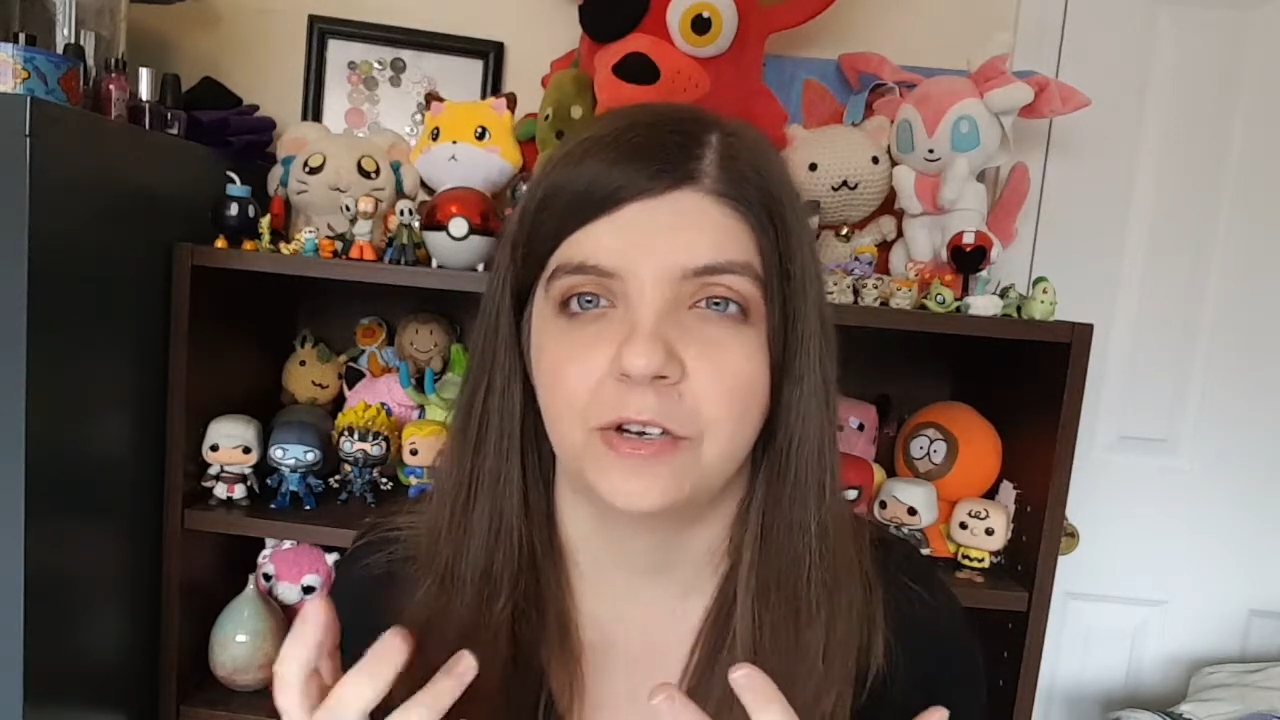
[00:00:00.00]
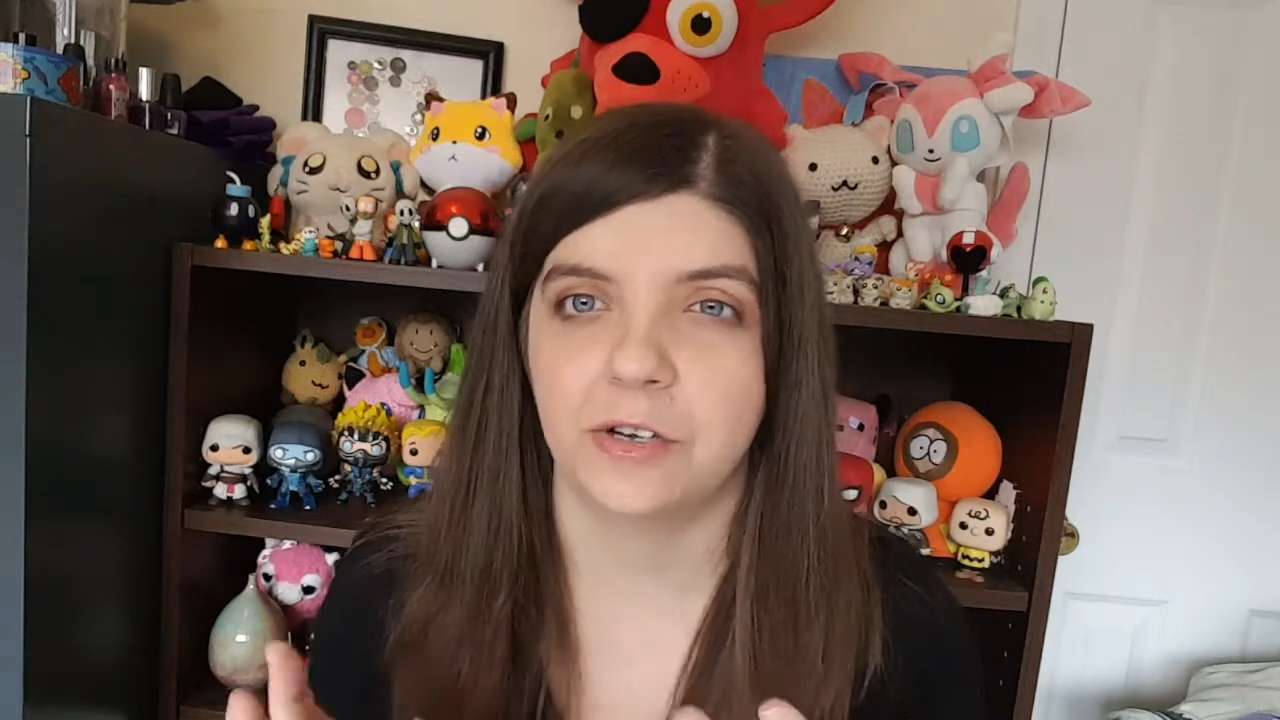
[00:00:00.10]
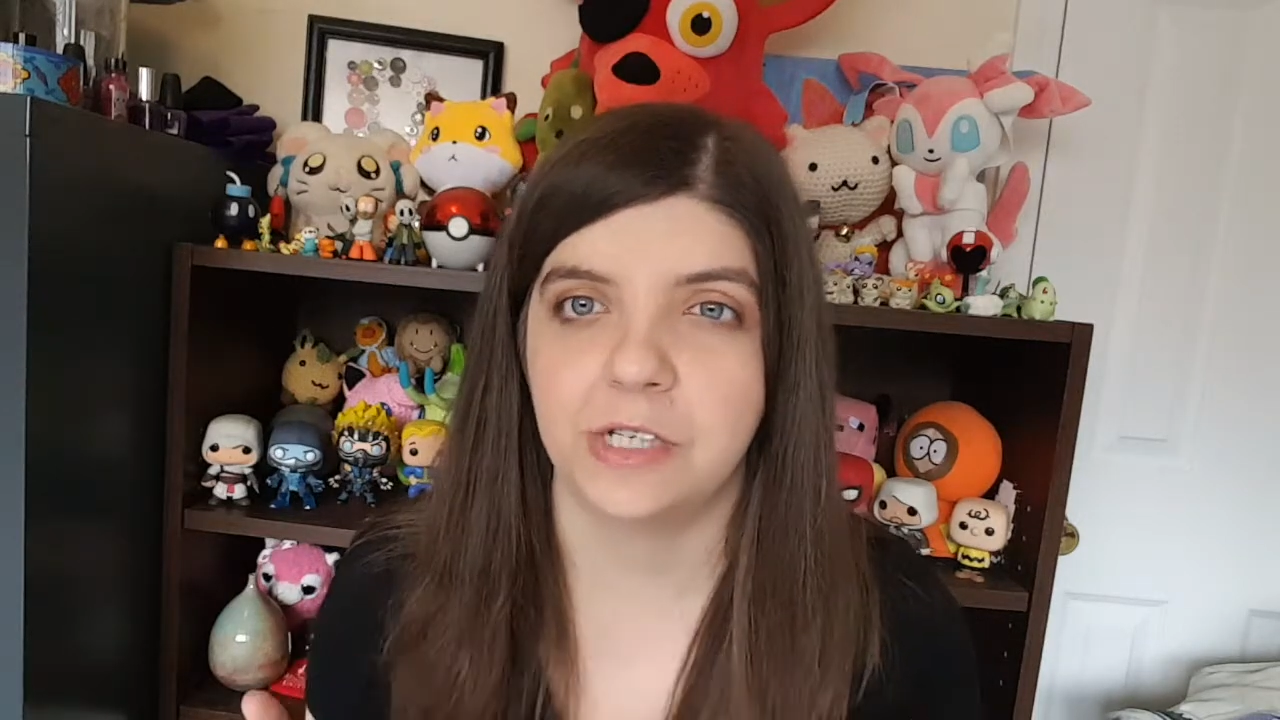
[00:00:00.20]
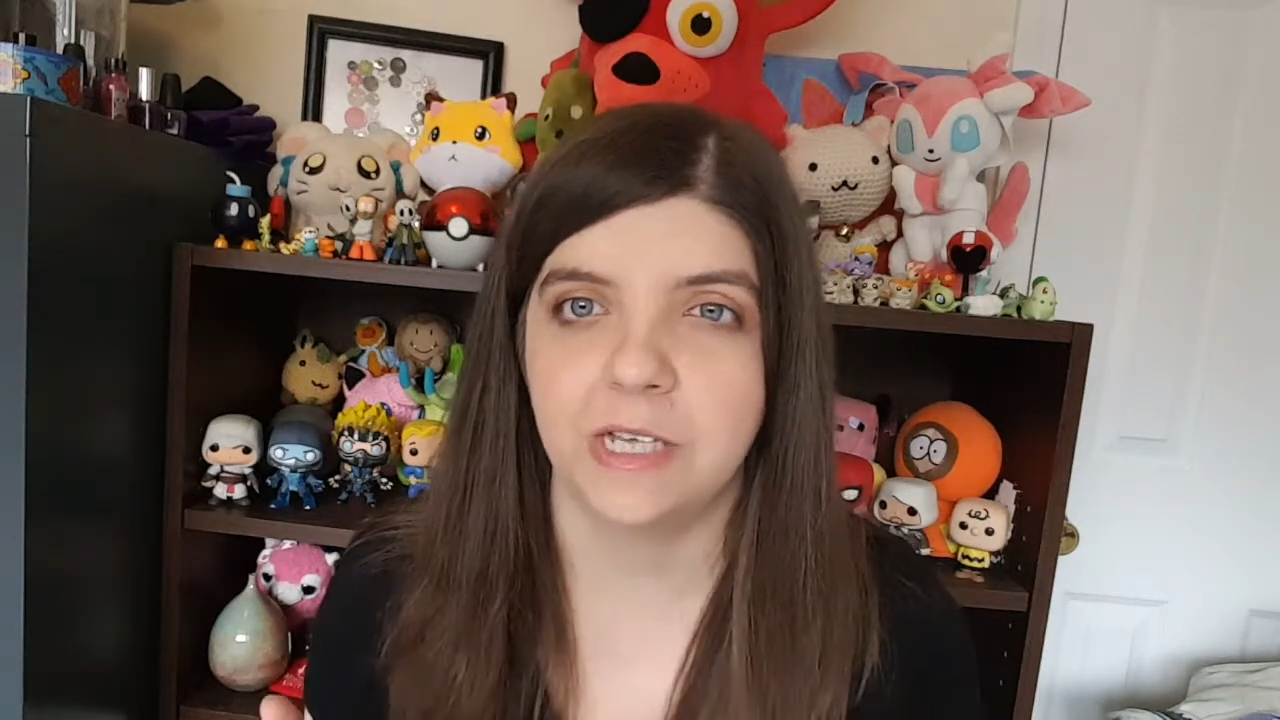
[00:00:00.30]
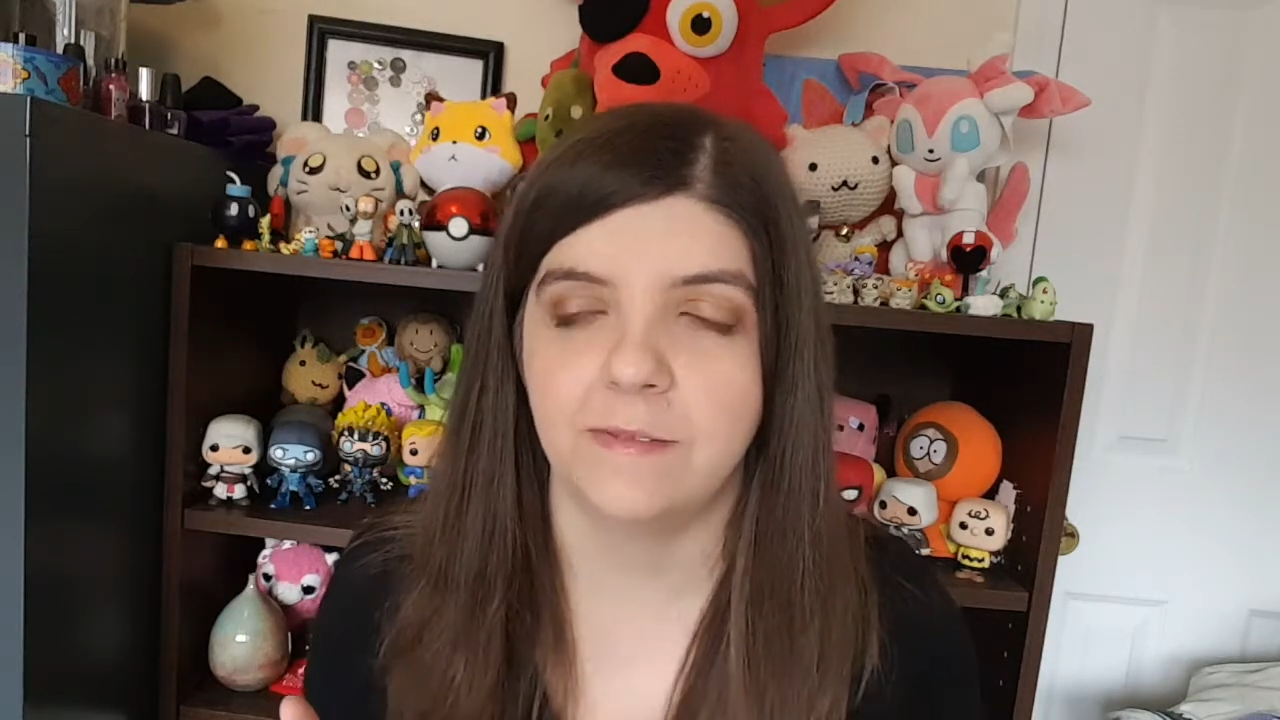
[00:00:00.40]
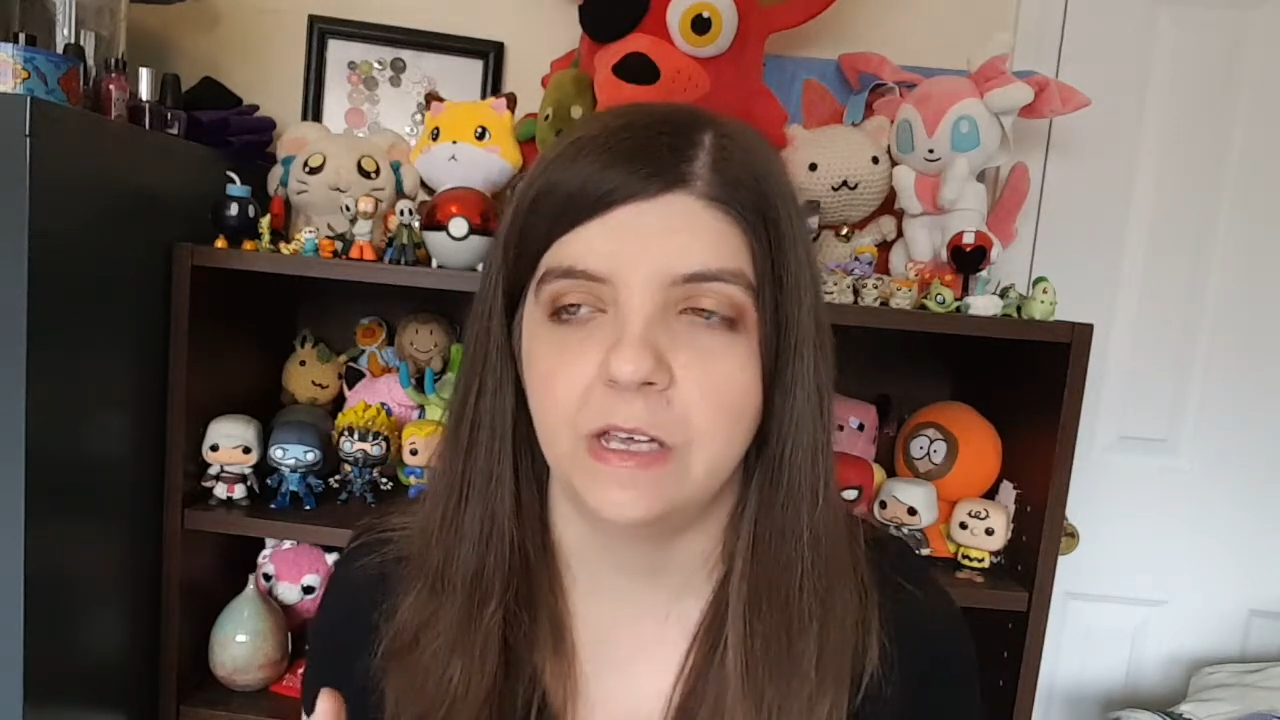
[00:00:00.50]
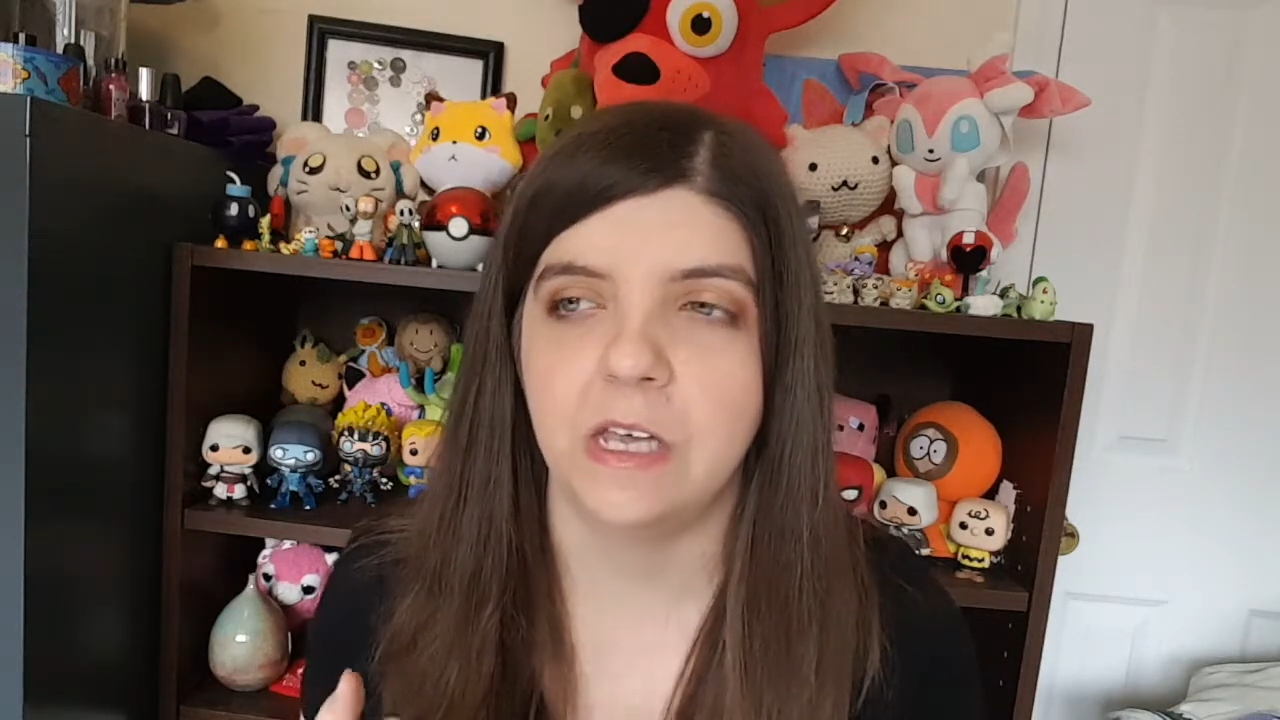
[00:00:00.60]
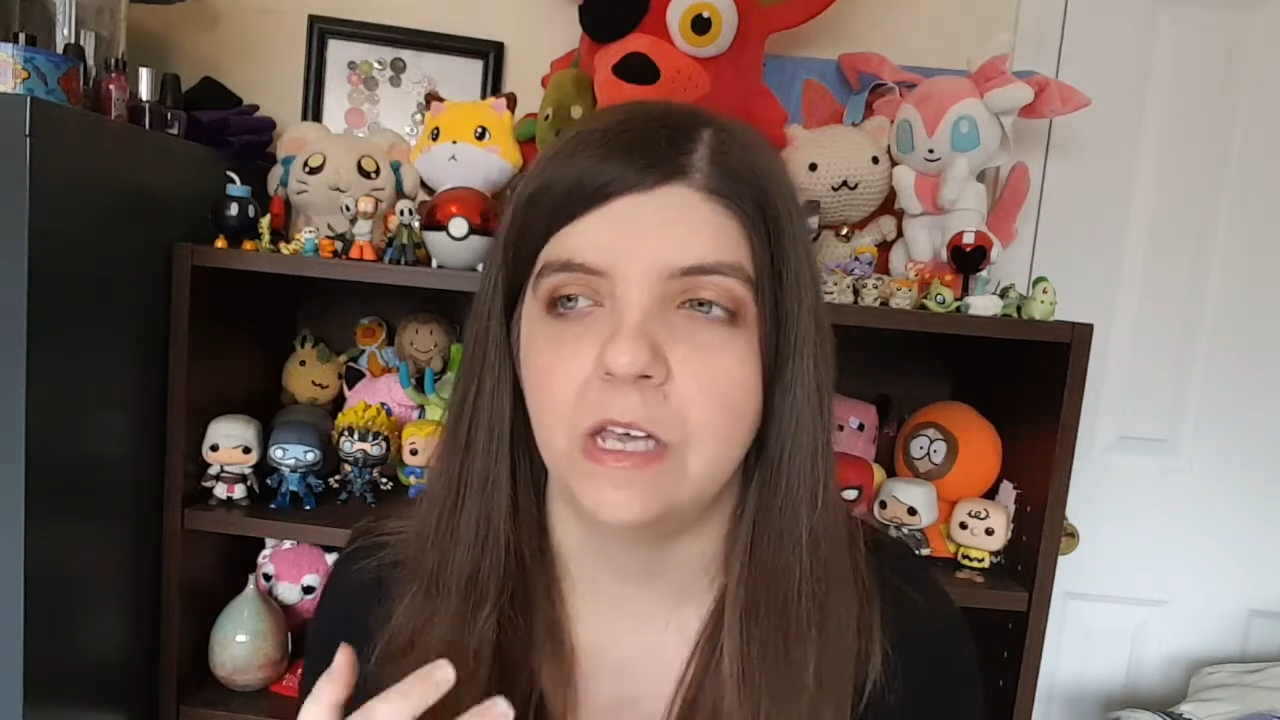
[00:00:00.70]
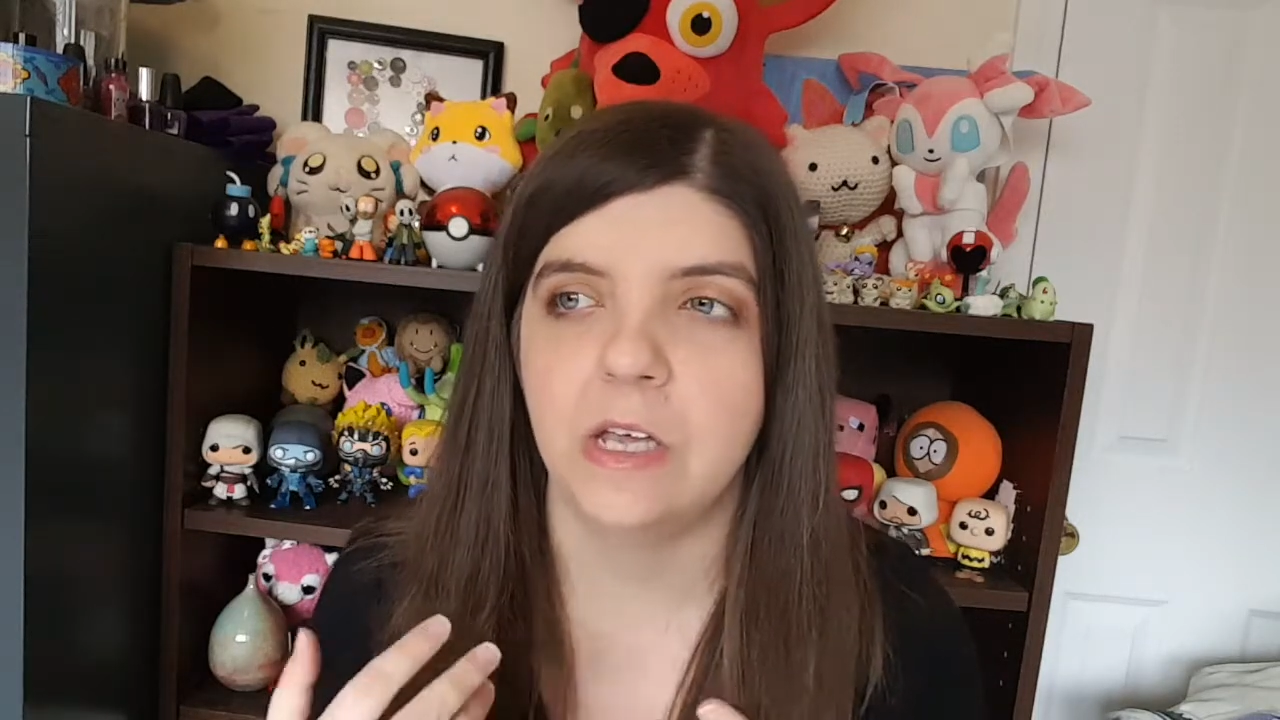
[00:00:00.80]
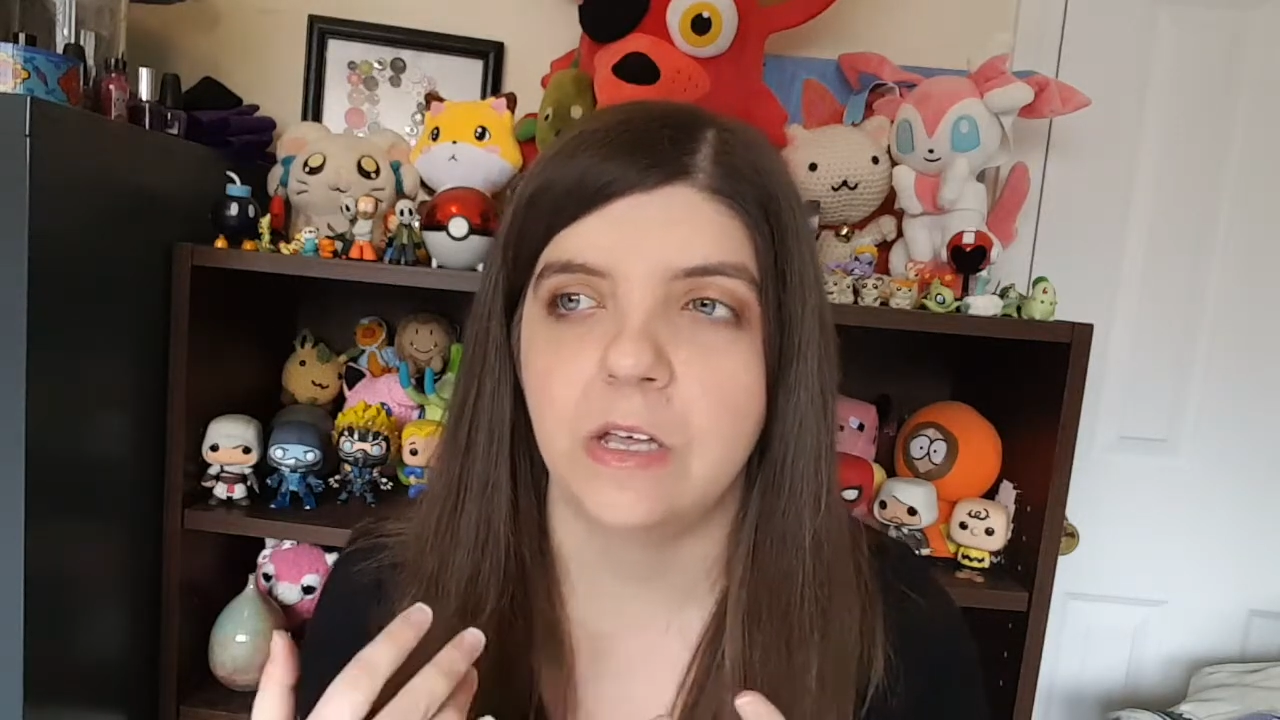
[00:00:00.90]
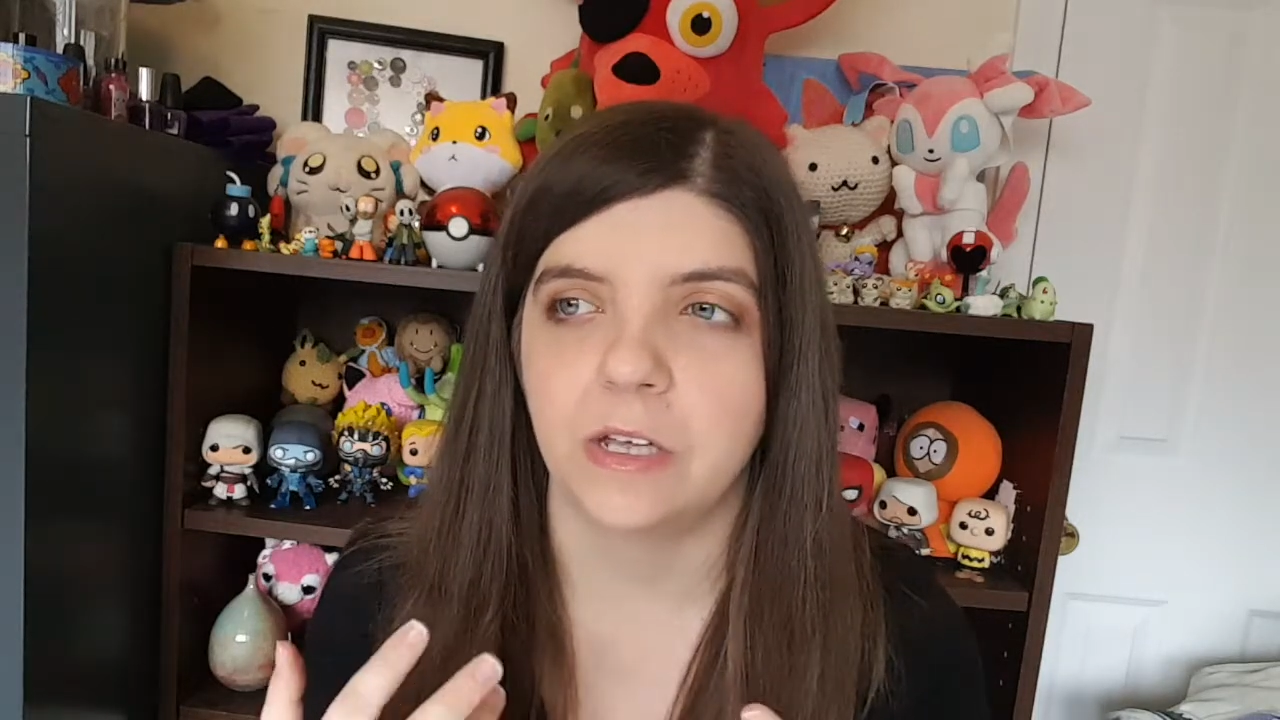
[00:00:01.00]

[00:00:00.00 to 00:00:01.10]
or your TV,